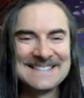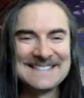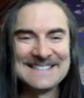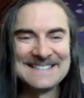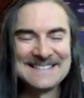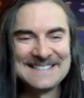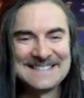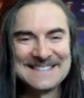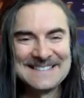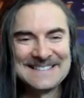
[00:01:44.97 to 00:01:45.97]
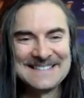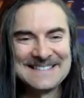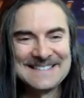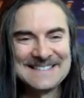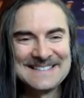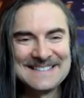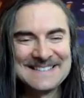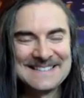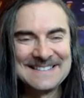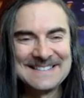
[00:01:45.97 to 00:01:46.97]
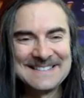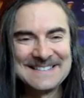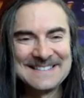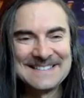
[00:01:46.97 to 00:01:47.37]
(silent)